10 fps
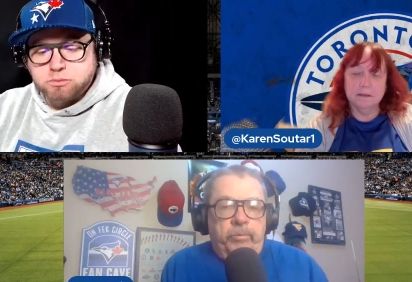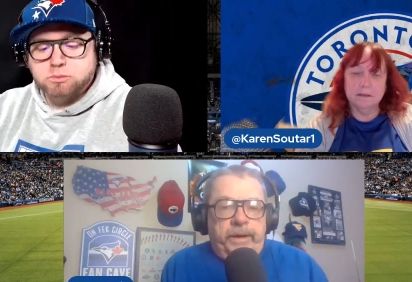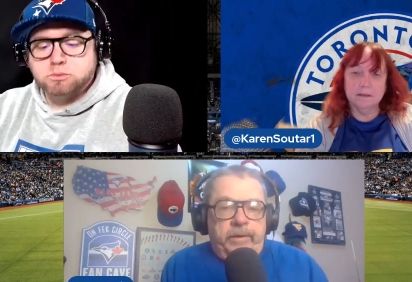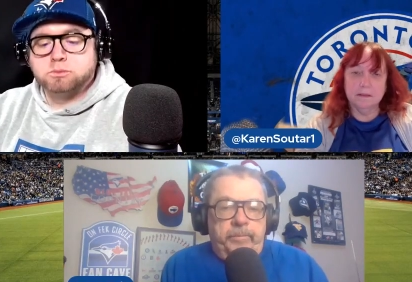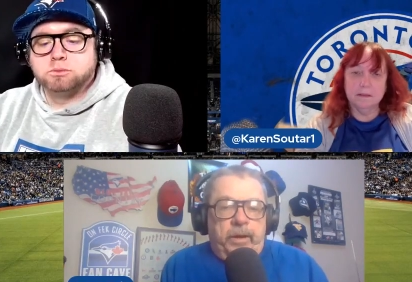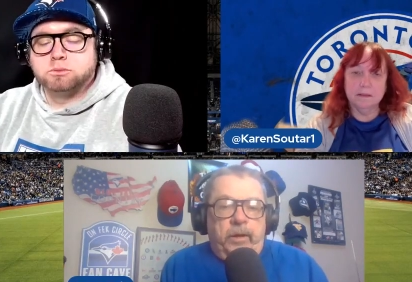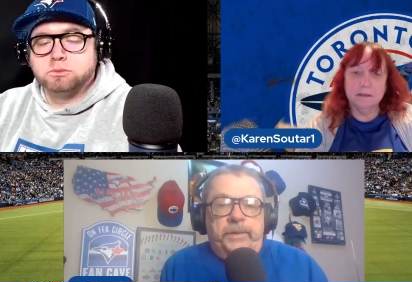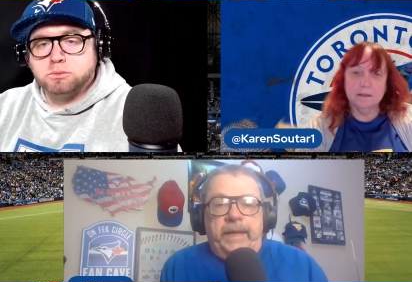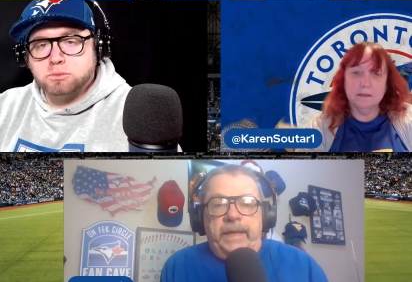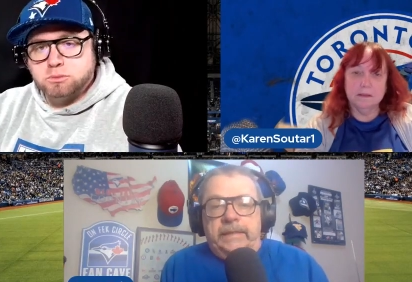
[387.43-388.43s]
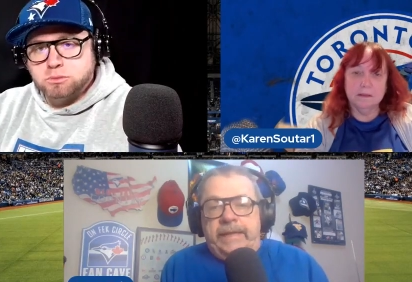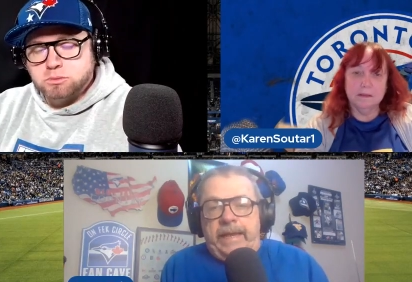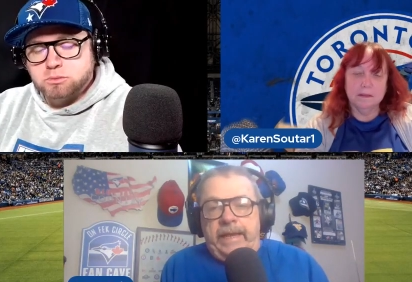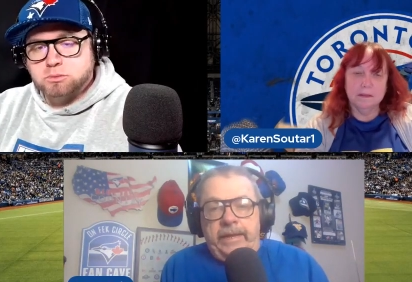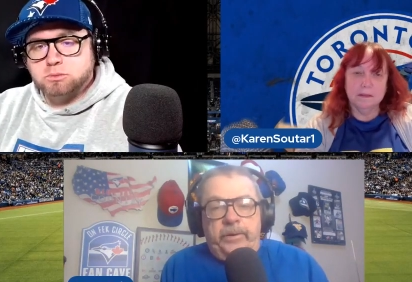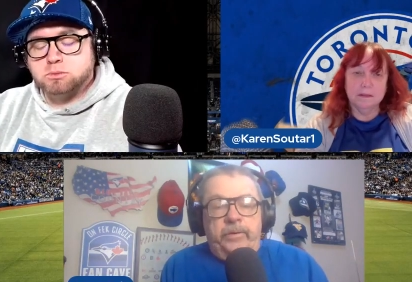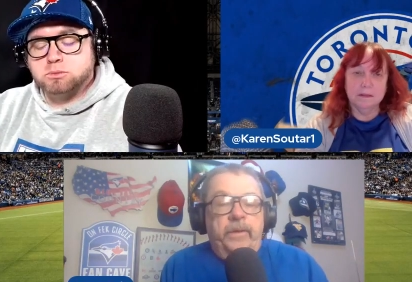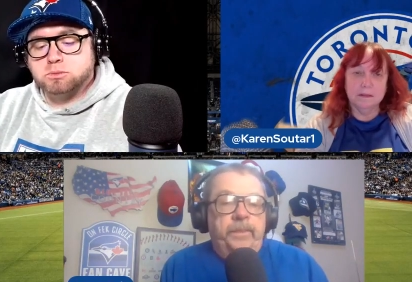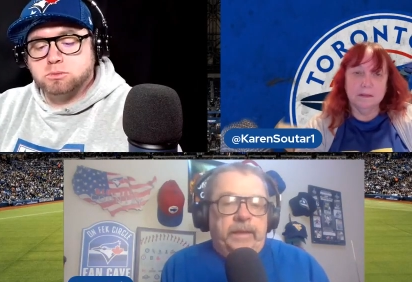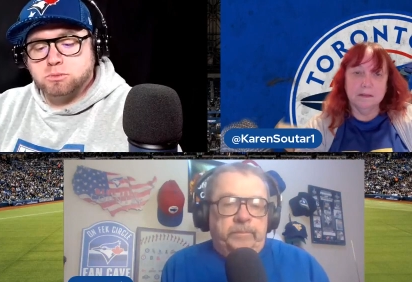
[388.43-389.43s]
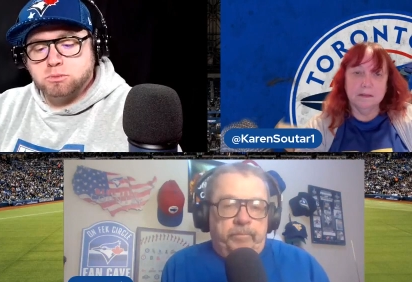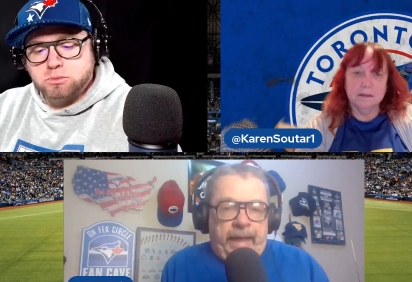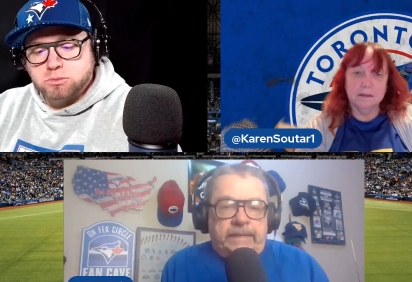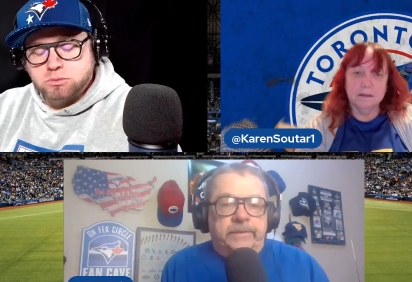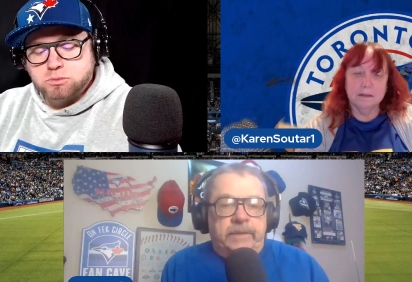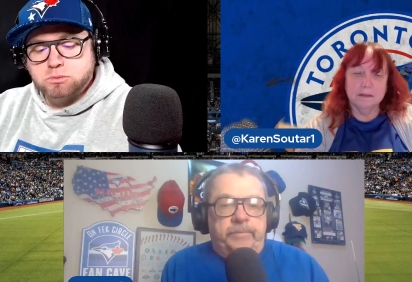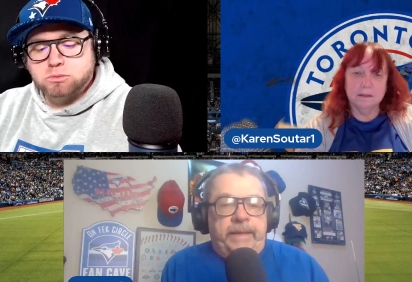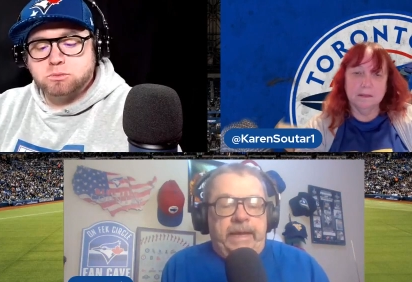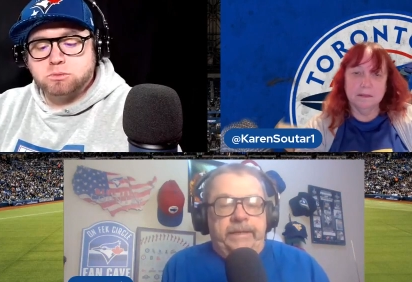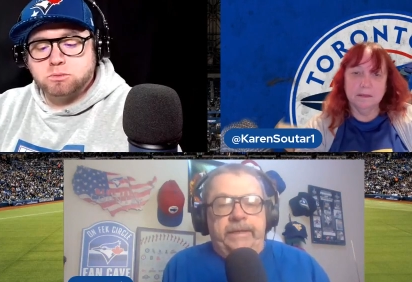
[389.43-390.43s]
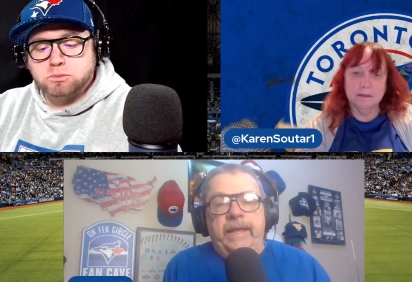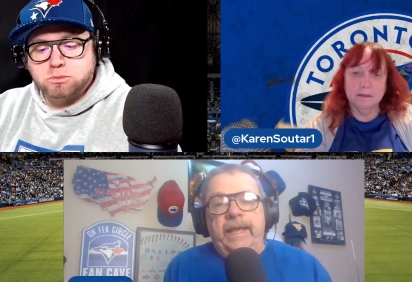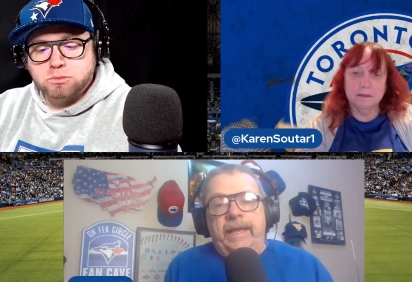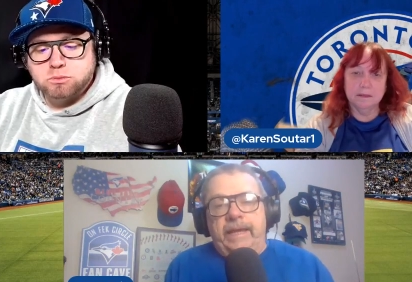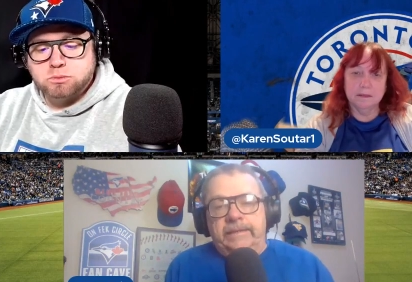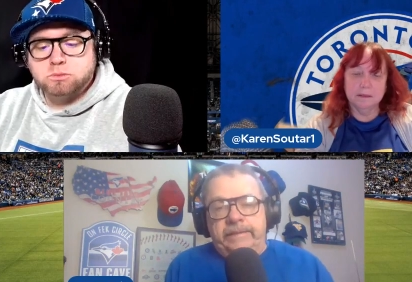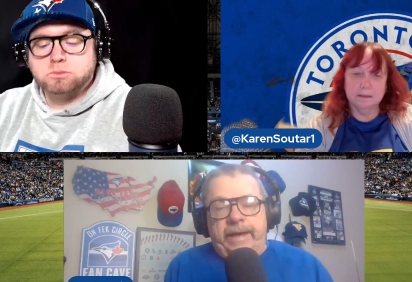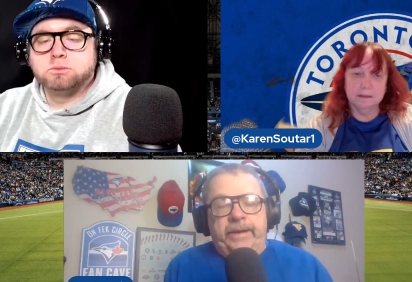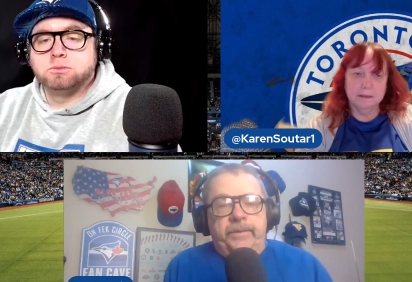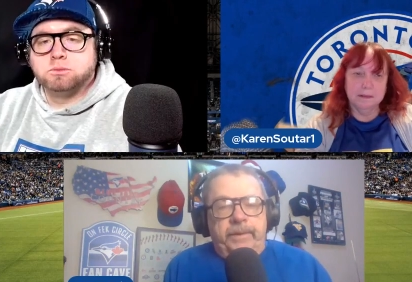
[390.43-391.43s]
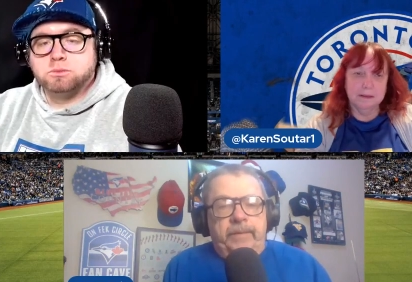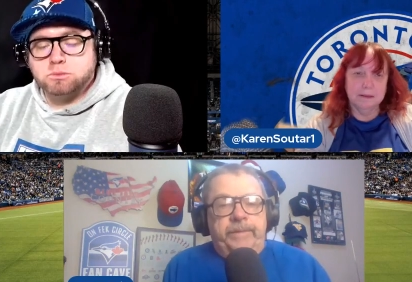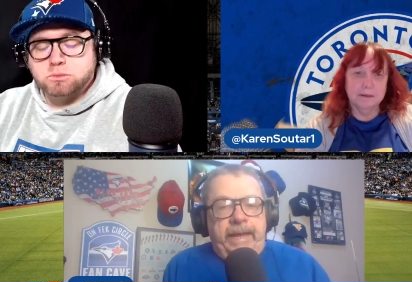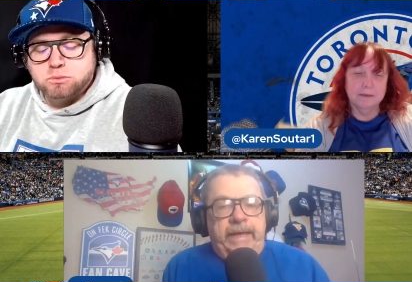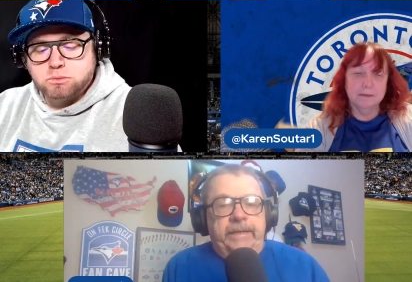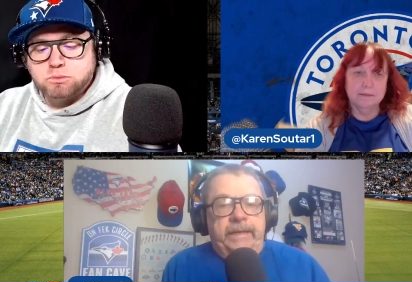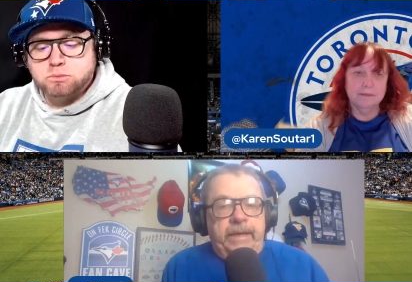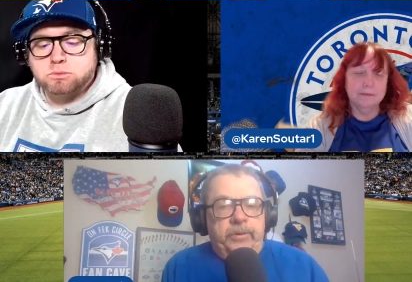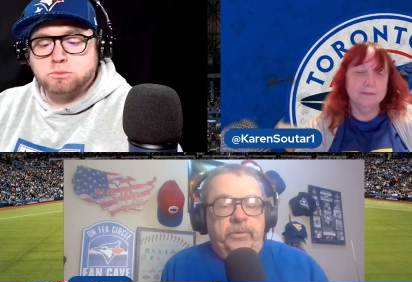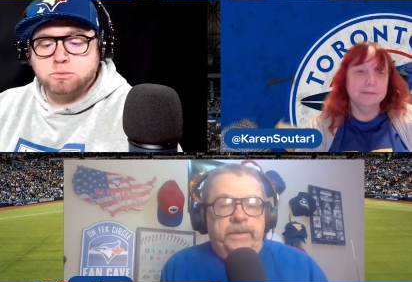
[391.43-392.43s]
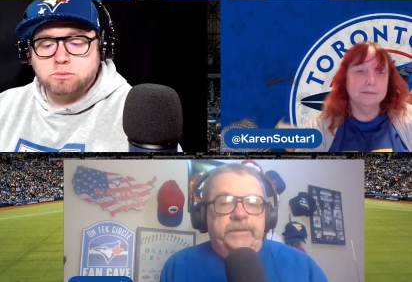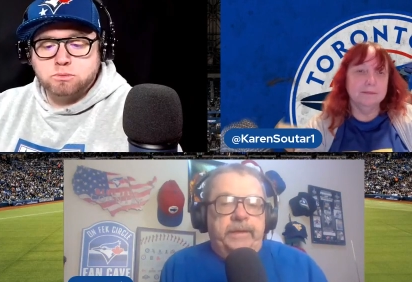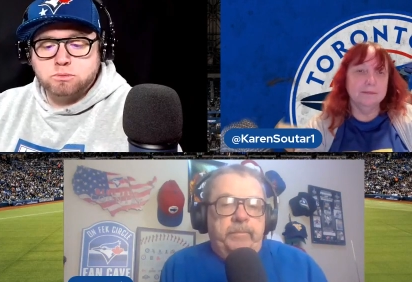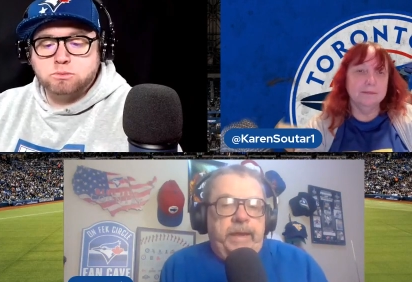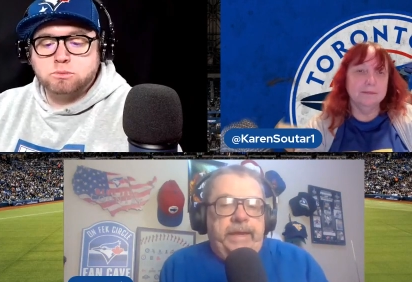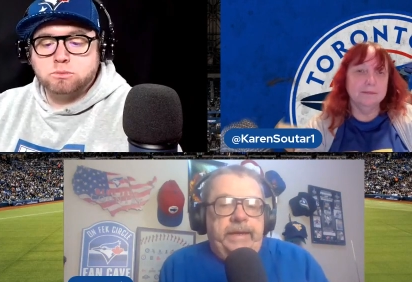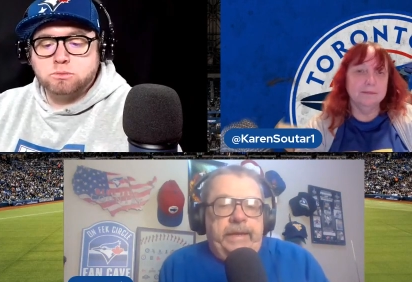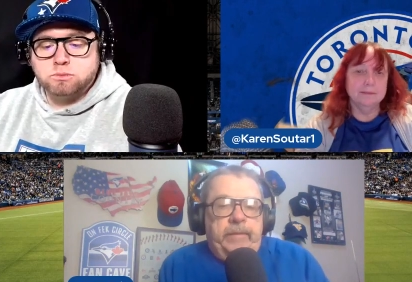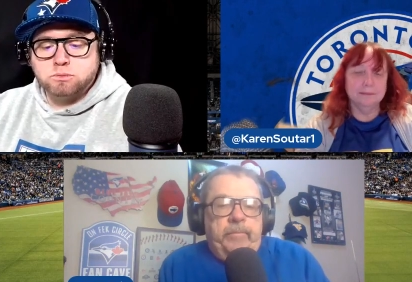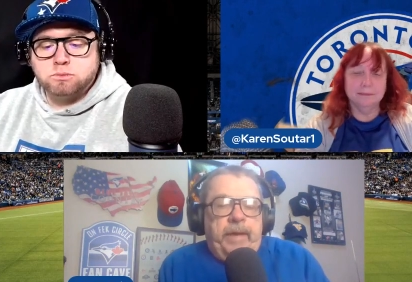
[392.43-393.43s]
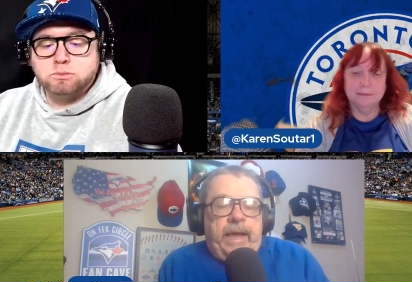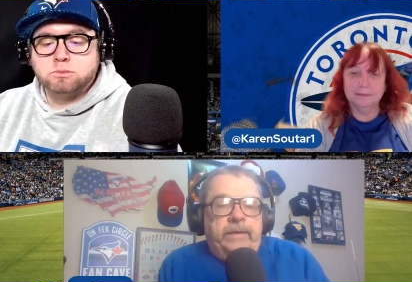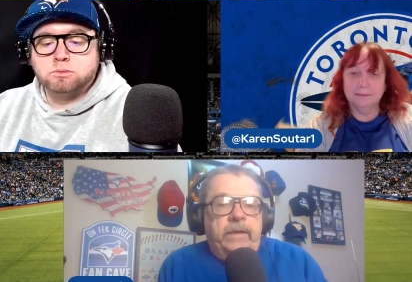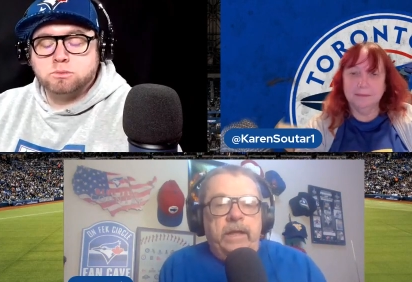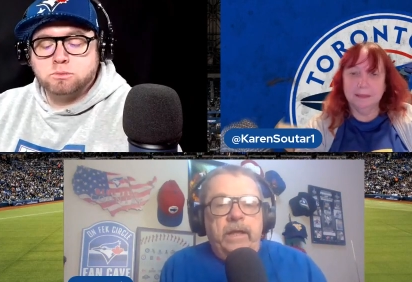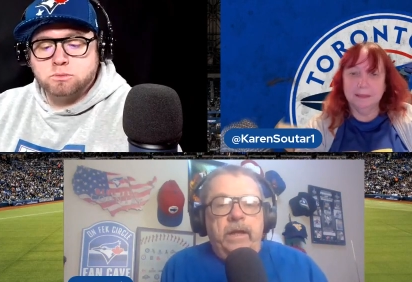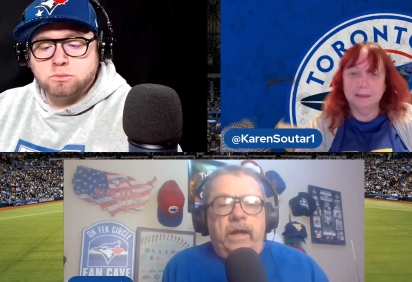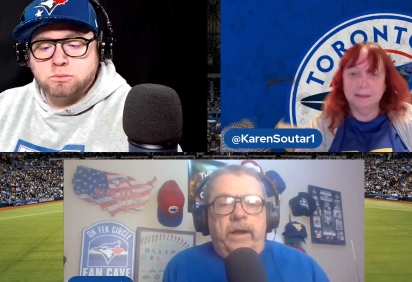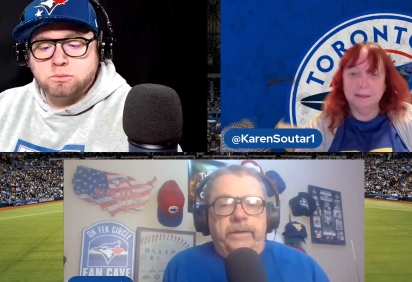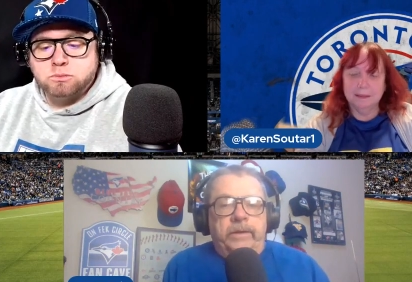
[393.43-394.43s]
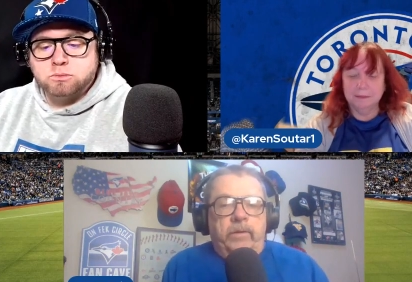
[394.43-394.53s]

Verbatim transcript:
Speaker 1: Brandon Belt is a hitter that bats left-handed. He's not a left-handed hitter that's going to make an impact, on, you